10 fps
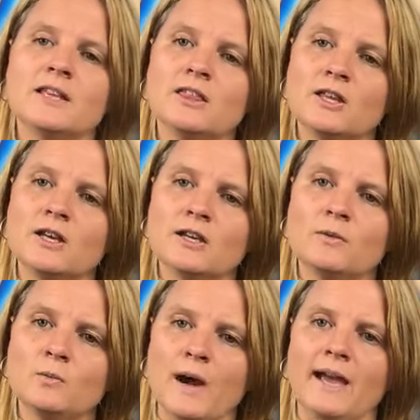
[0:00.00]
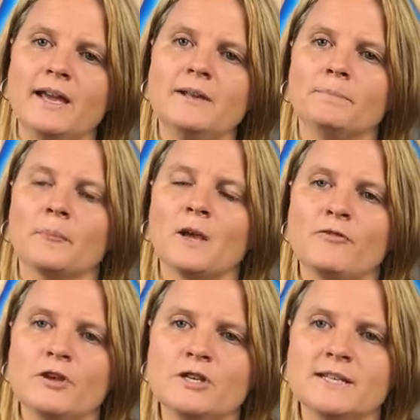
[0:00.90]
The third way
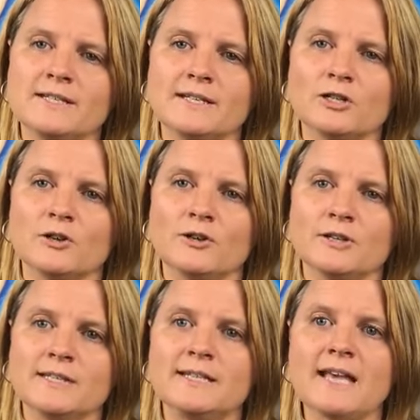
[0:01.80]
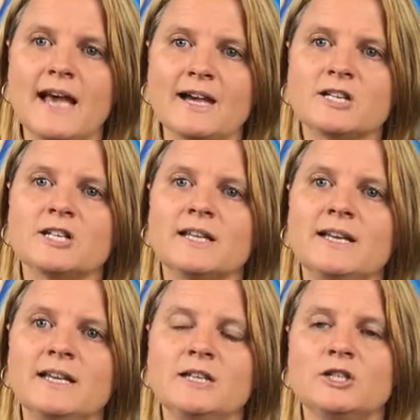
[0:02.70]
for using essential oils is
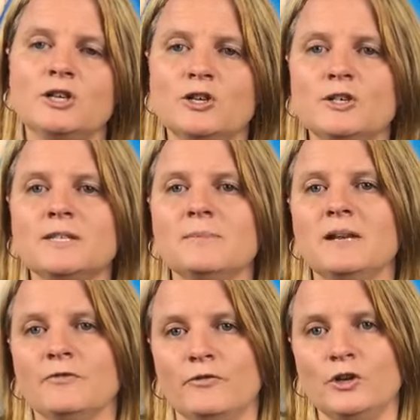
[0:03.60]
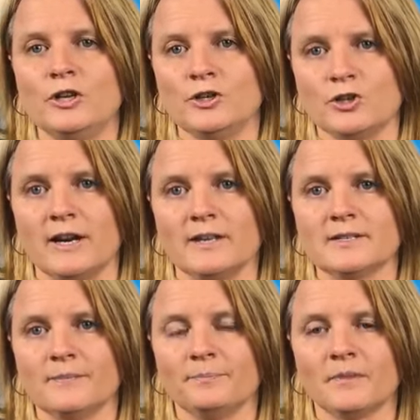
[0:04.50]
actually to use them in food and
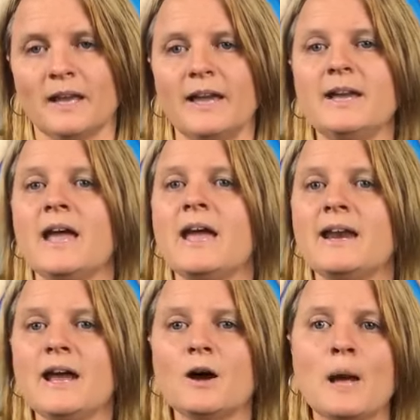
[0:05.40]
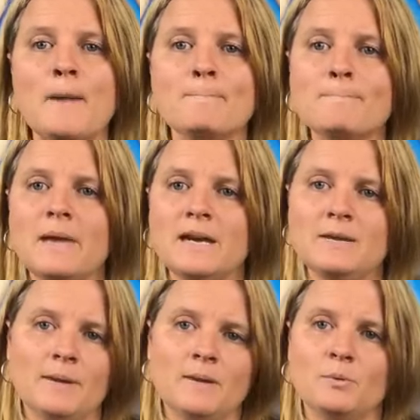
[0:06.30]
drinks. Okay, now
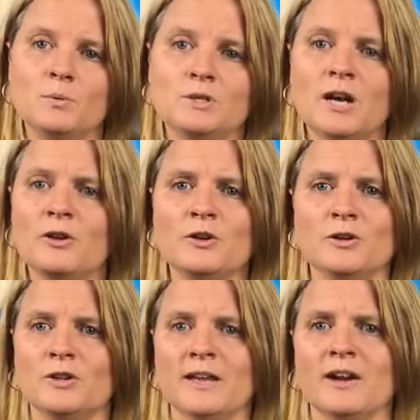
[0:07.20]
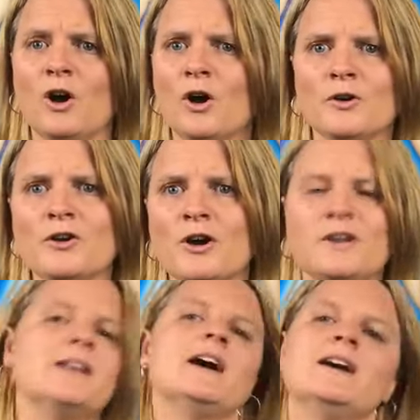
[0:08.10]
many people will tell you that, oh no,
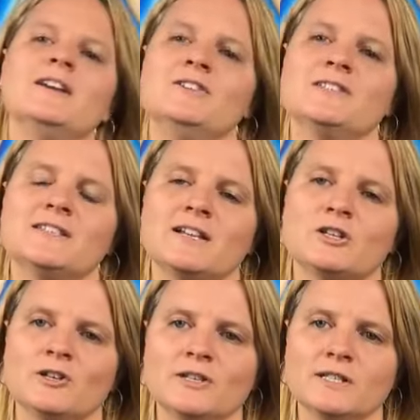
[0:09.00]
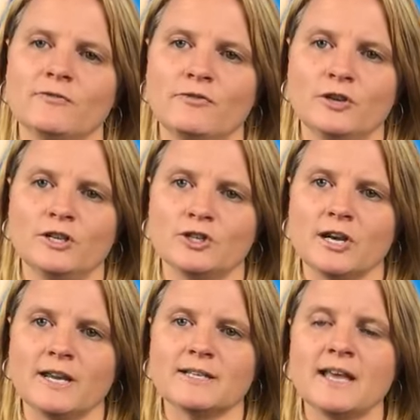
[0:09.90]
you can't use essential oils in food and
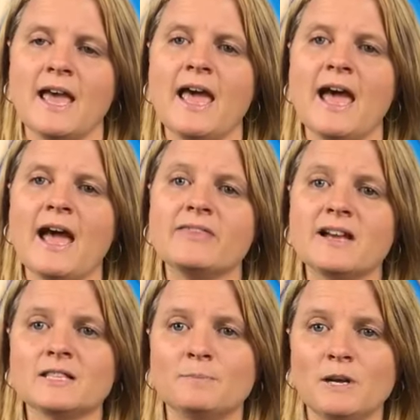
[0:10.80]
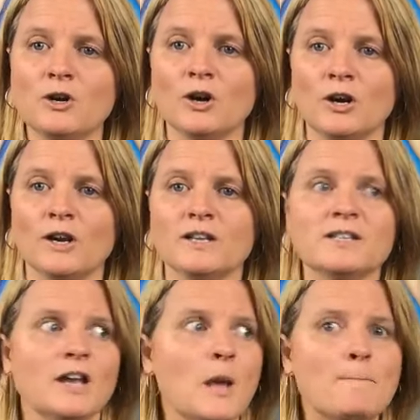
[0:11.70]
drinks. And that's
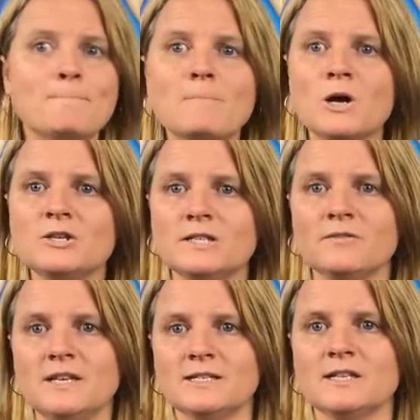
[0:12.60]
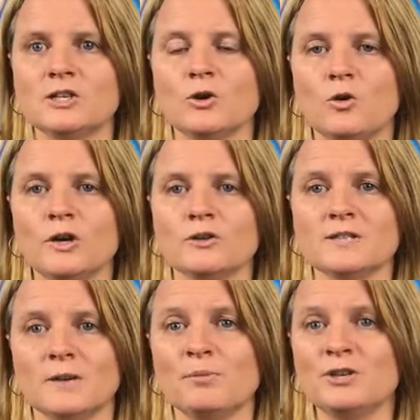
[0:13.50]
because most of the essential
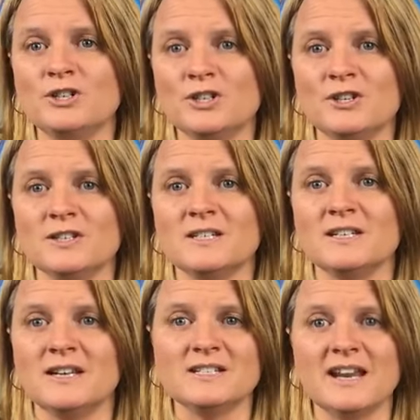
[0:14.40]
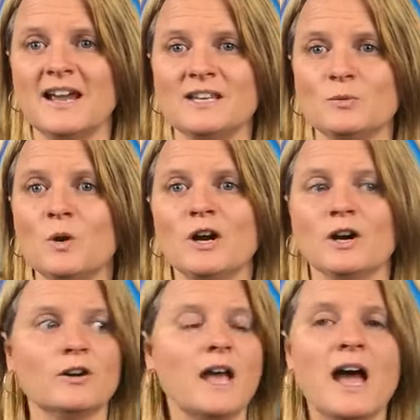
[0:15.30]
oils that are produced in today's
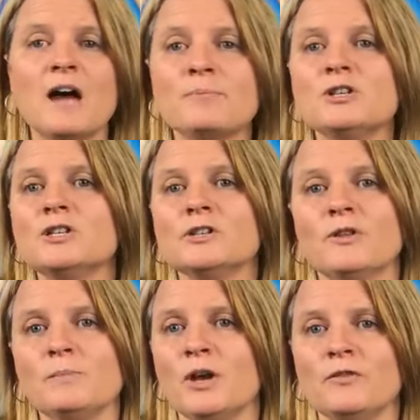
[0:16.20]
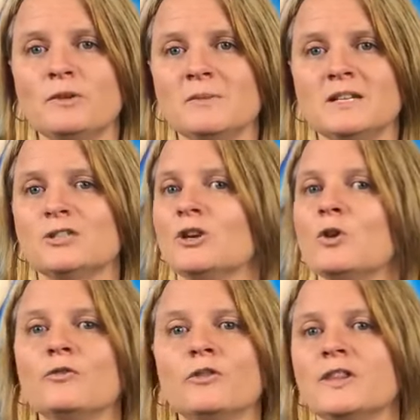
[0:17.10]
world are produced for the perfume industry
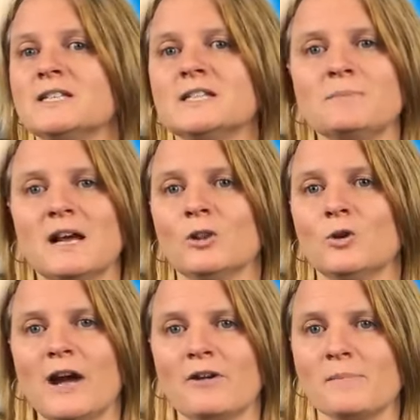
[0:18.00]
or for their smell or